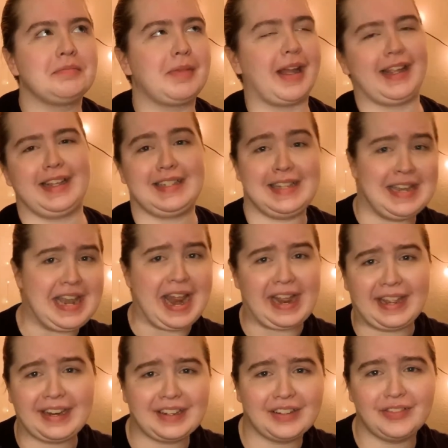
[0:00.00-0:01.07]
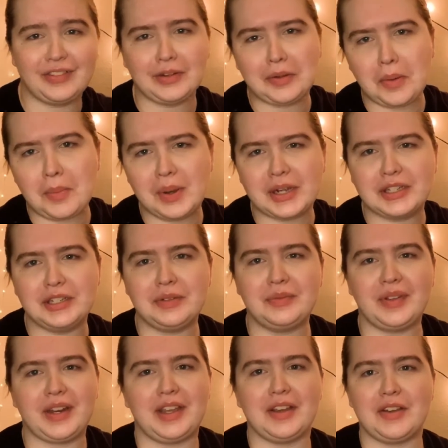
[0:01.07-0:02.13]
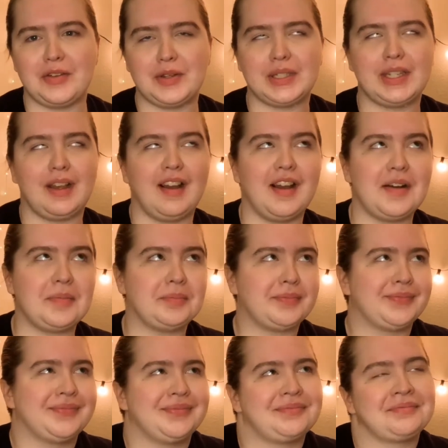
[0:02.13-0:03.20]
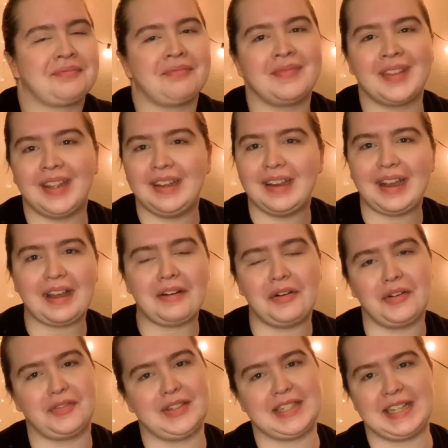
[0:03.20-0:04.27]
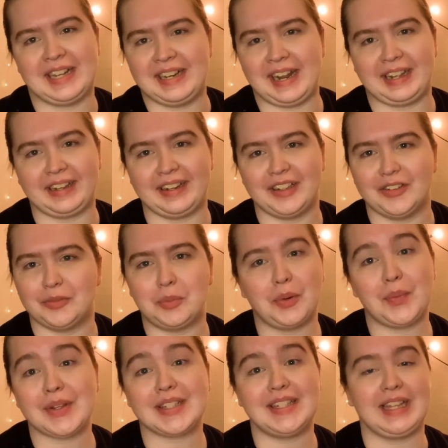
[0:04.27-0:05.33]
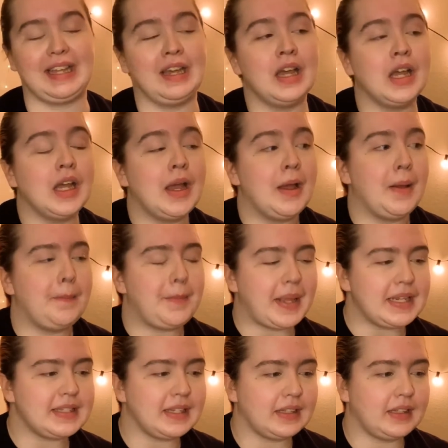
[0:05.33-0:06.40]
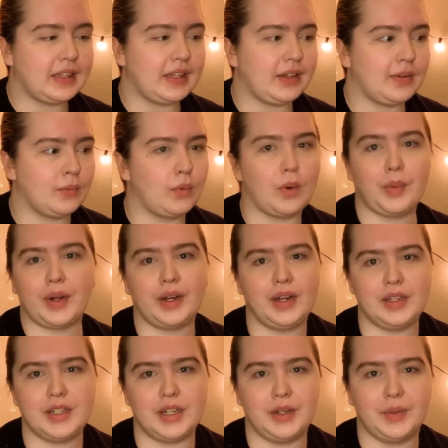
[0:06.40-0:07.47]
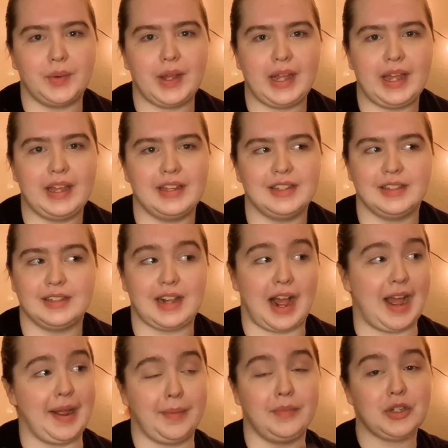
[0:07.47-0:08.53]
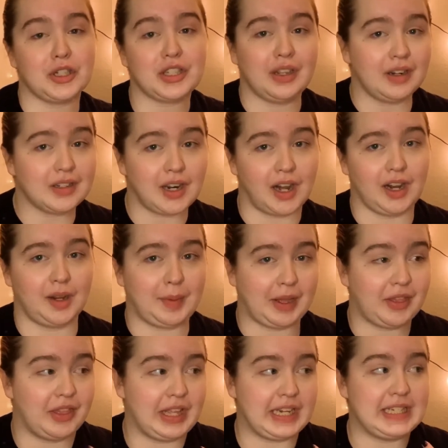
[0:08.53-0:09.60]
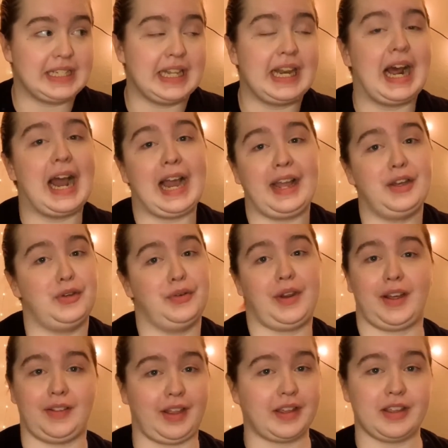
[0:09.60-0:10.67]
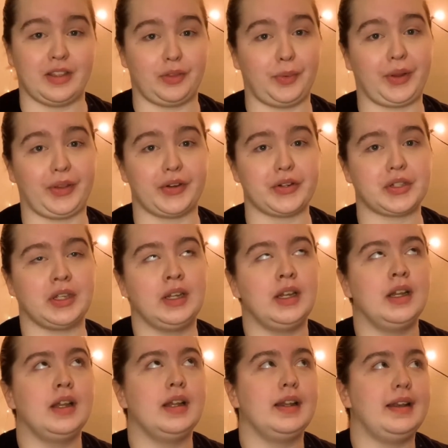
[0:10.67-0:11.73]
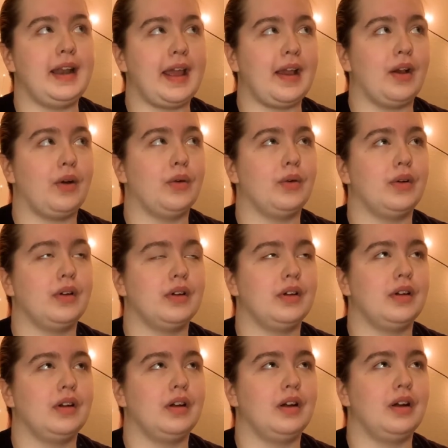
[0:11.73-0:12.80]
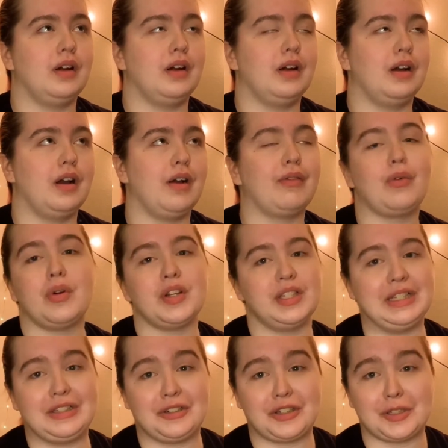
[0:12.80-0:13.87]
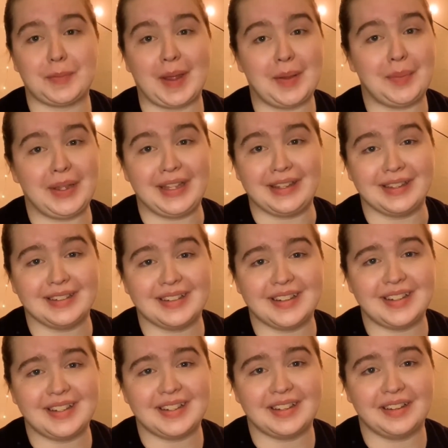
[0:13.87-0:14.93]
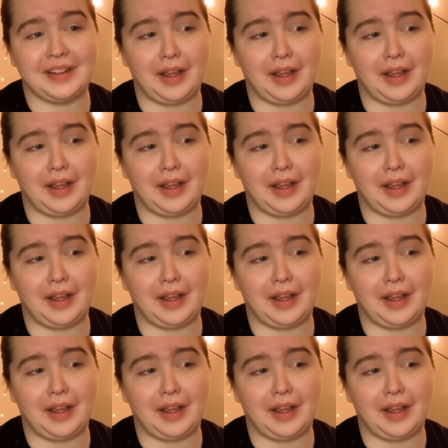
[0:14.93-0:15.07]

I guess, negative booktube videos. I don't know if it's that negative, but we'll see. Basically, what we're going to do is I'm just going to talk about things that I do not like in thrillers. Now, of course, these are just my opinions.